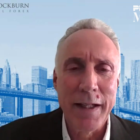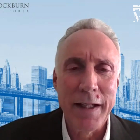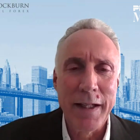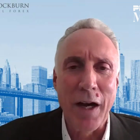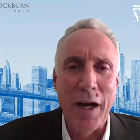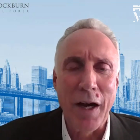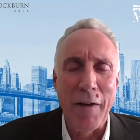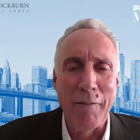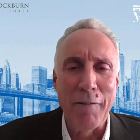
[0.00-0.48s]

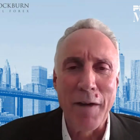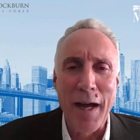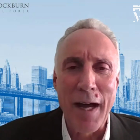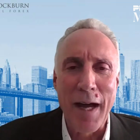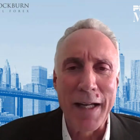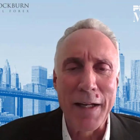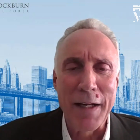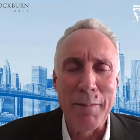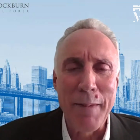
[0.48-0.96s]

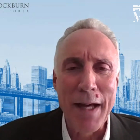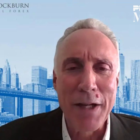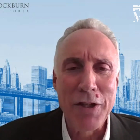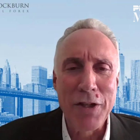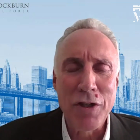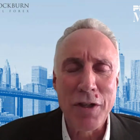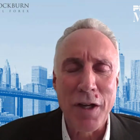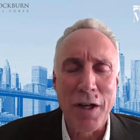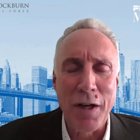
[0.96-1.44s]
I can
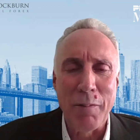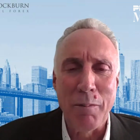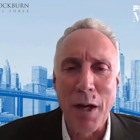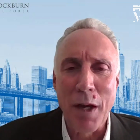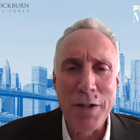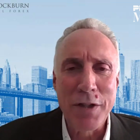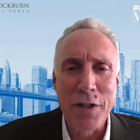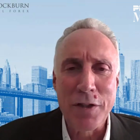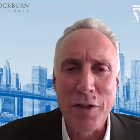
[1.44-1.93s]
imagine
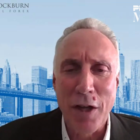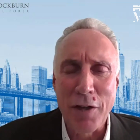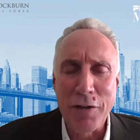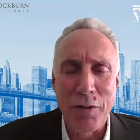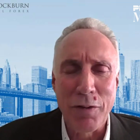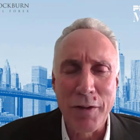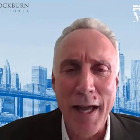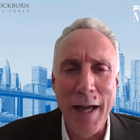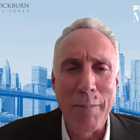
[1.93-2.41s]
Musk is
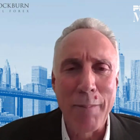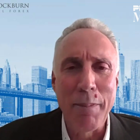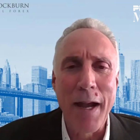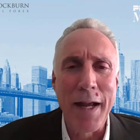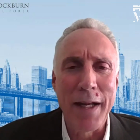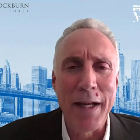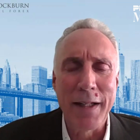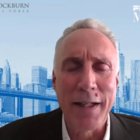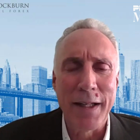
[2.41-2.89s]
also
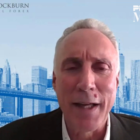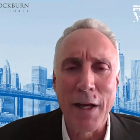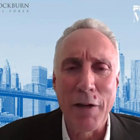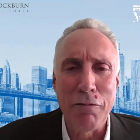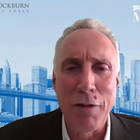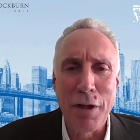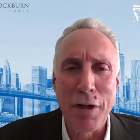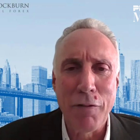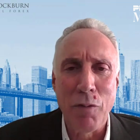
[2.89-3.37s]
campaigning to
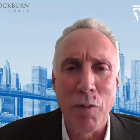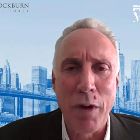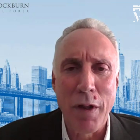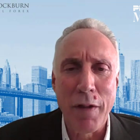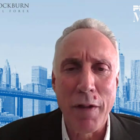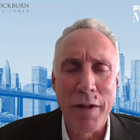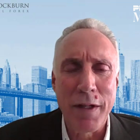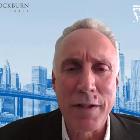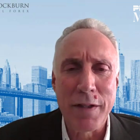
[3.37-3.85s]
get rid of one
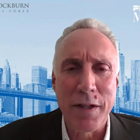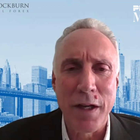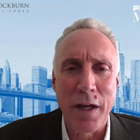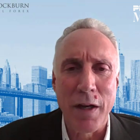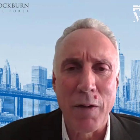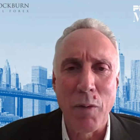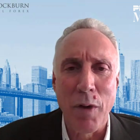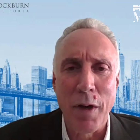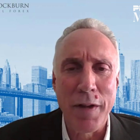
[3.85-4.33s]
of these
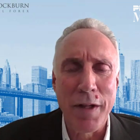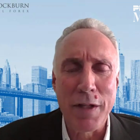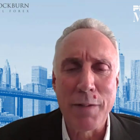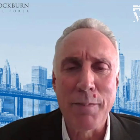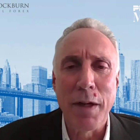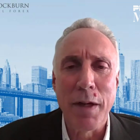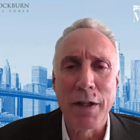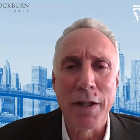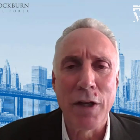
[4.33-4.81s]

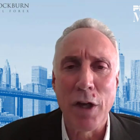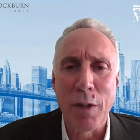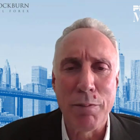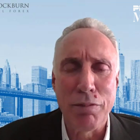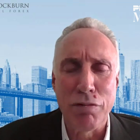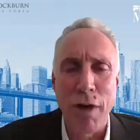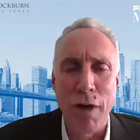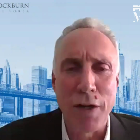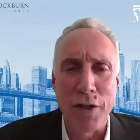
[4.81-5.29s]
military
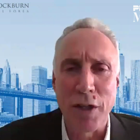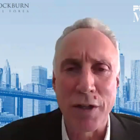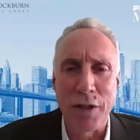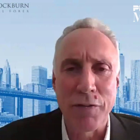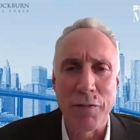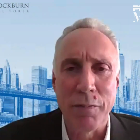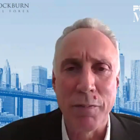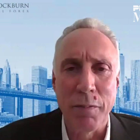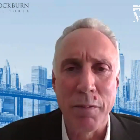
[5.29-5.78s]

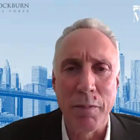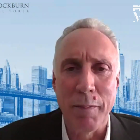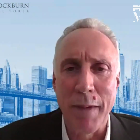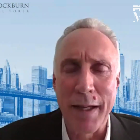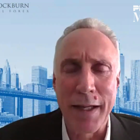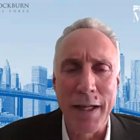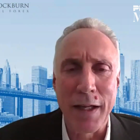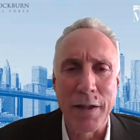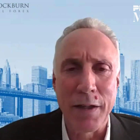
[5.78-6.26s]
projects,
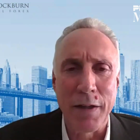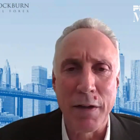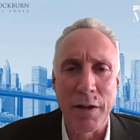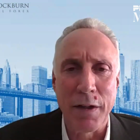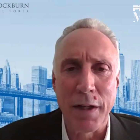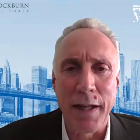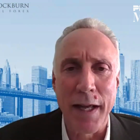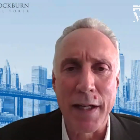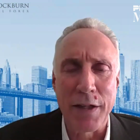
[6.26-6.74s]
making
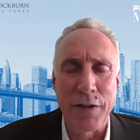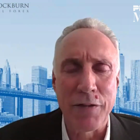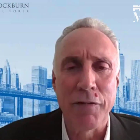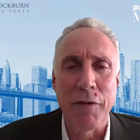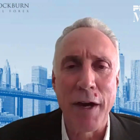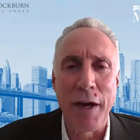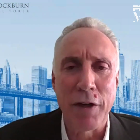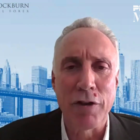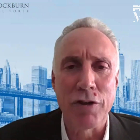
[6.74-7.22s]
the latest
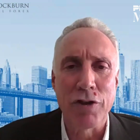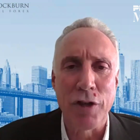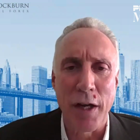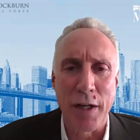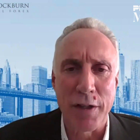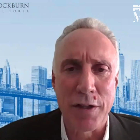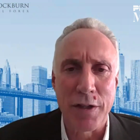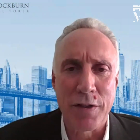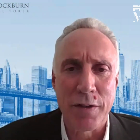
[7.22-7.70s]
fighter
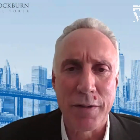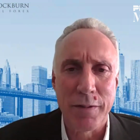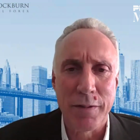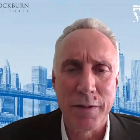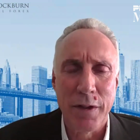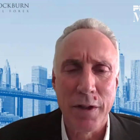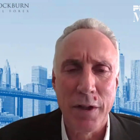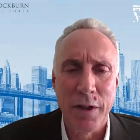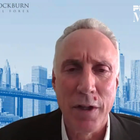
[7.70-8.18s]
jets.
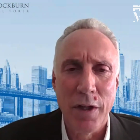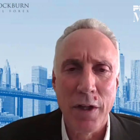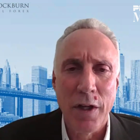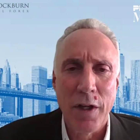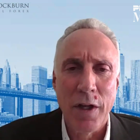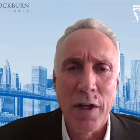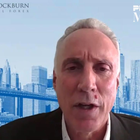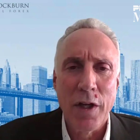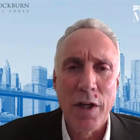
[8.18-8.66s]

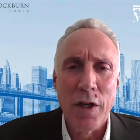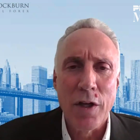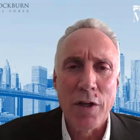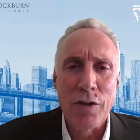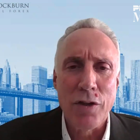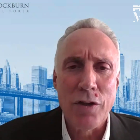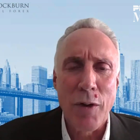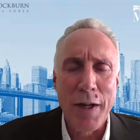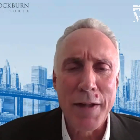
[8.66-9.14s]

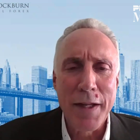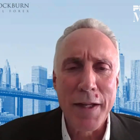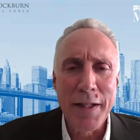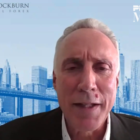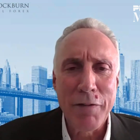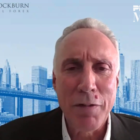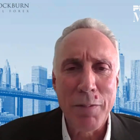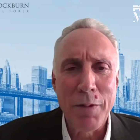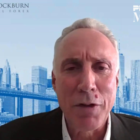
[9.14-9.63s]
So I
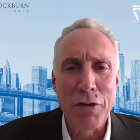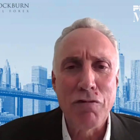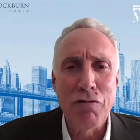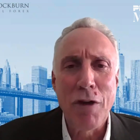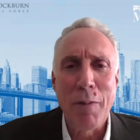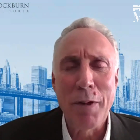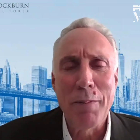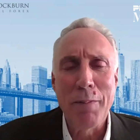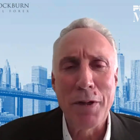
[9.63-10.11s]
think that from the
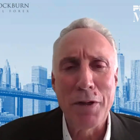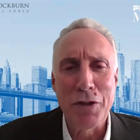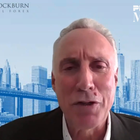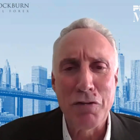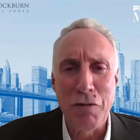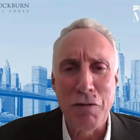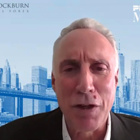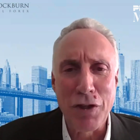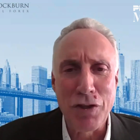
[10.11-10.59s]
Trump
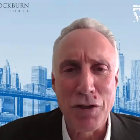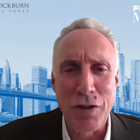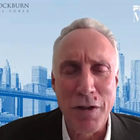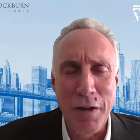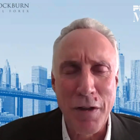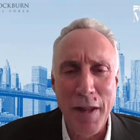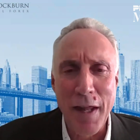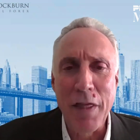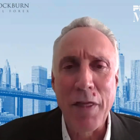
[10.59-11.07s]

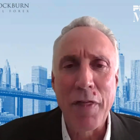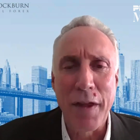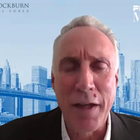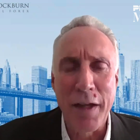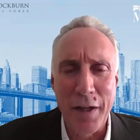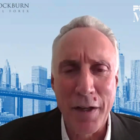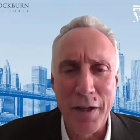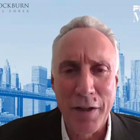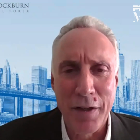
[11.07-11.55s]
administration, they
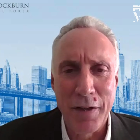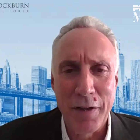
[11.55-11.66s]
think